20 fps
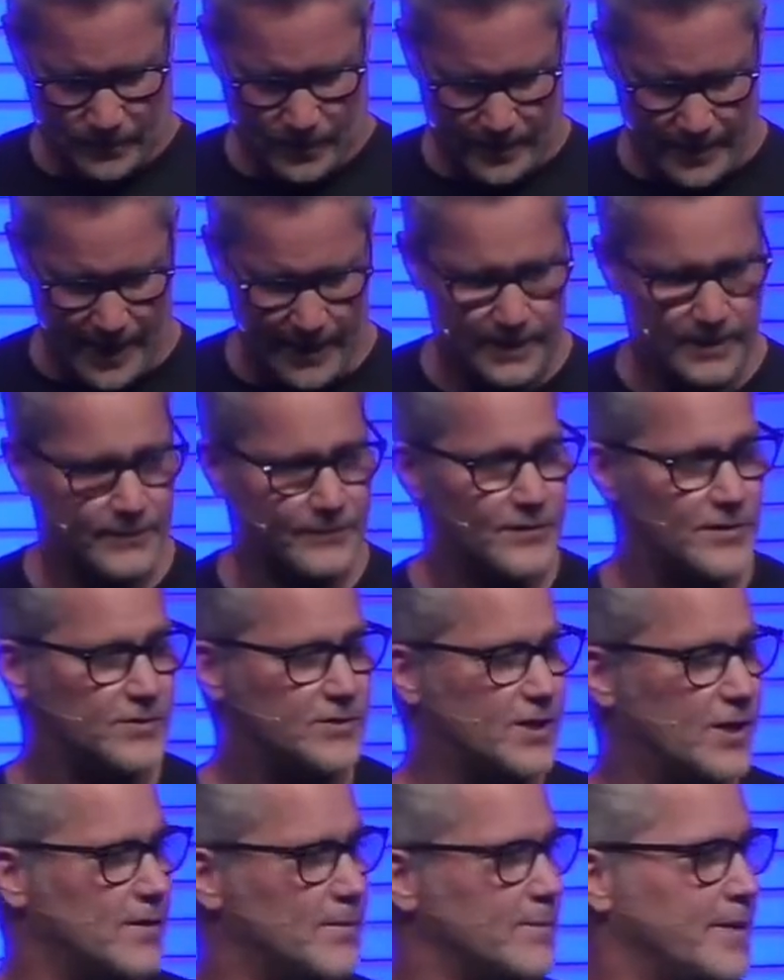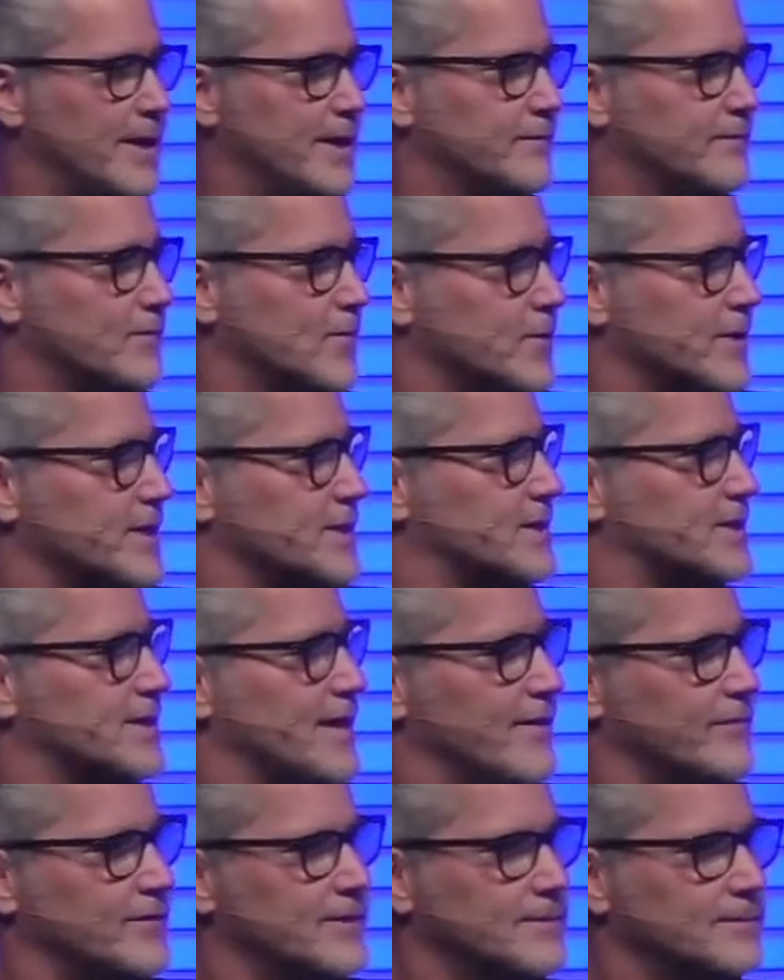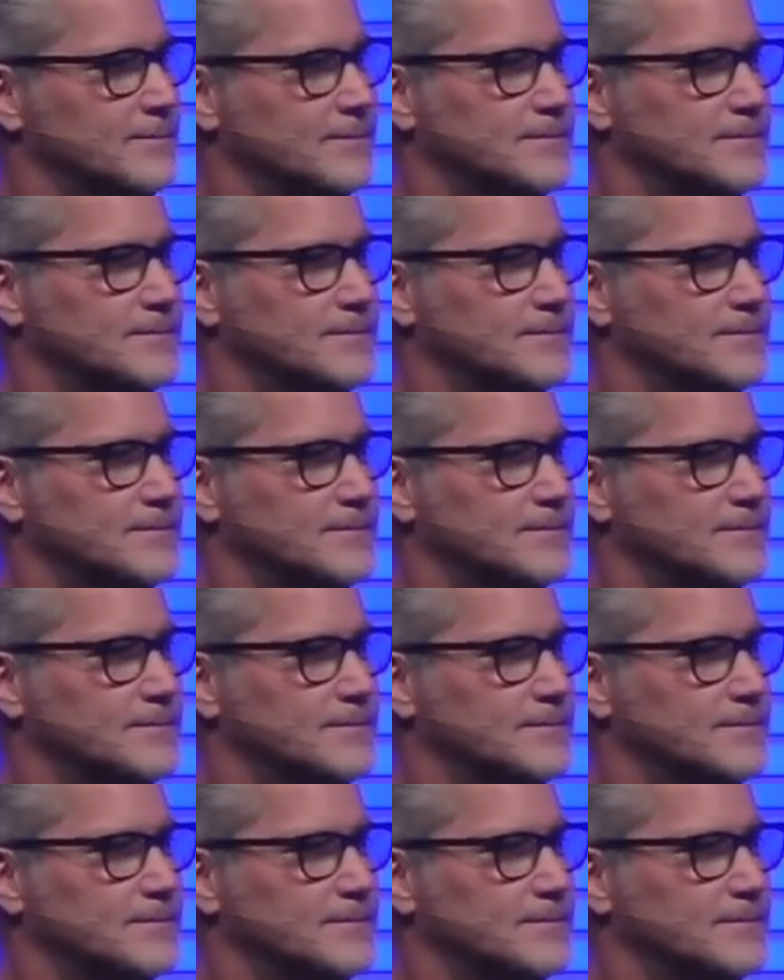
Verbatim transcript: We thank you for Jeremiah 47.